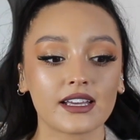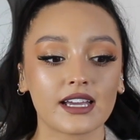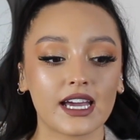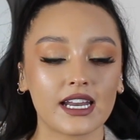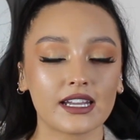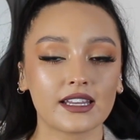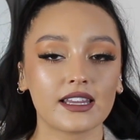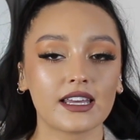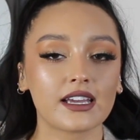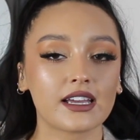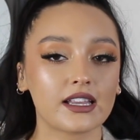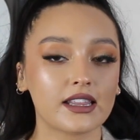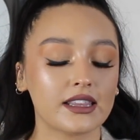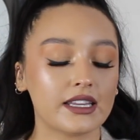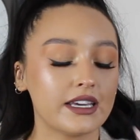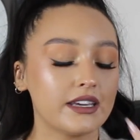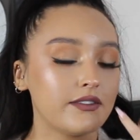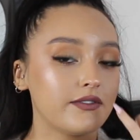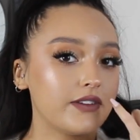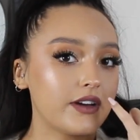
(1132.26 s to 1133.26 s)
kind of like a
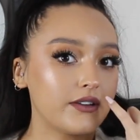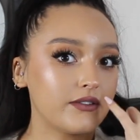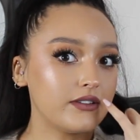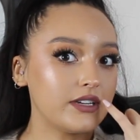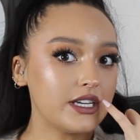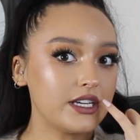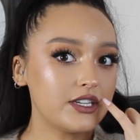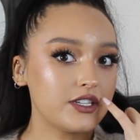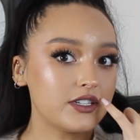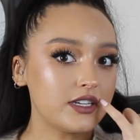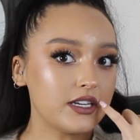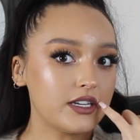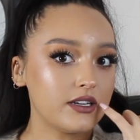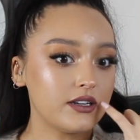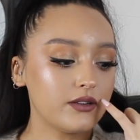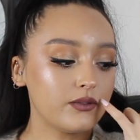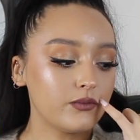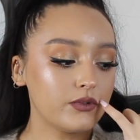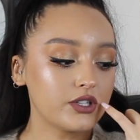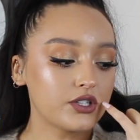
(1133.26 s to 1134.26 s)
light foundation,
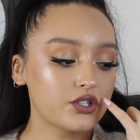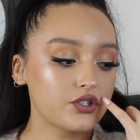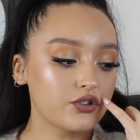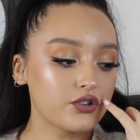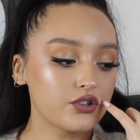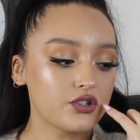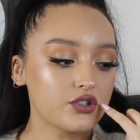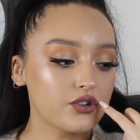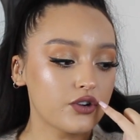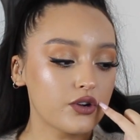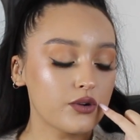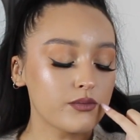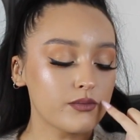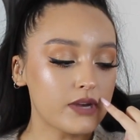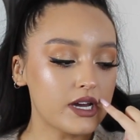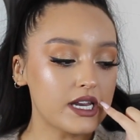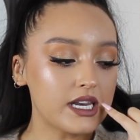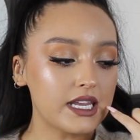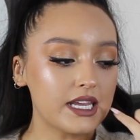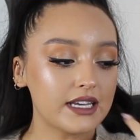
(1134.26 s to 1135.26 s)
which Giorgio
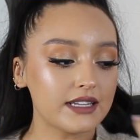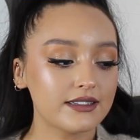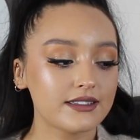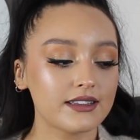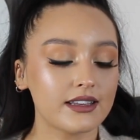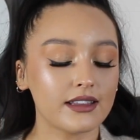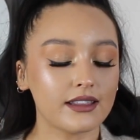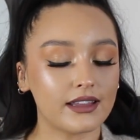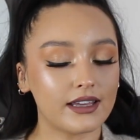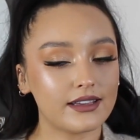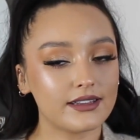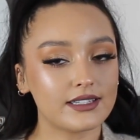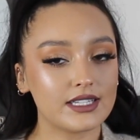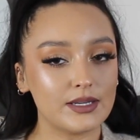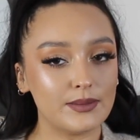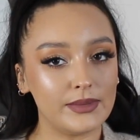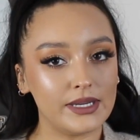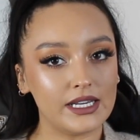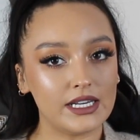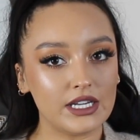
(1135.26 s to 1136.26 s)
Armani, I'd say light
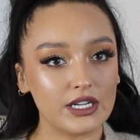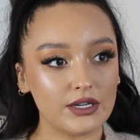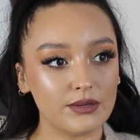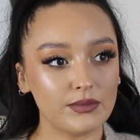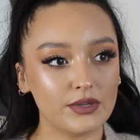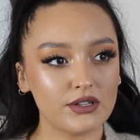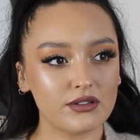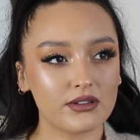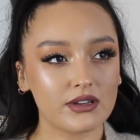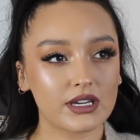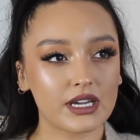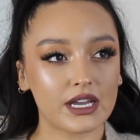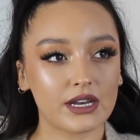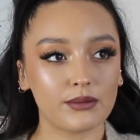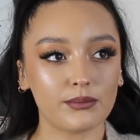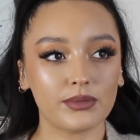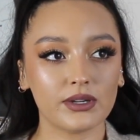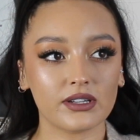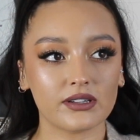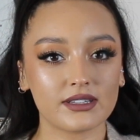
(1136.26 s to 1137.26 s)
to medium. You could kind
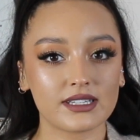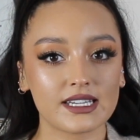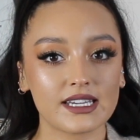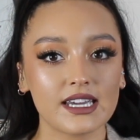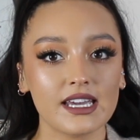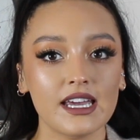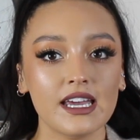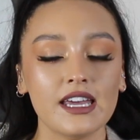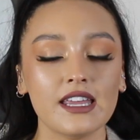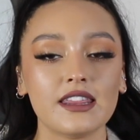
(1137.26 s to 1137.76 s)
of build it.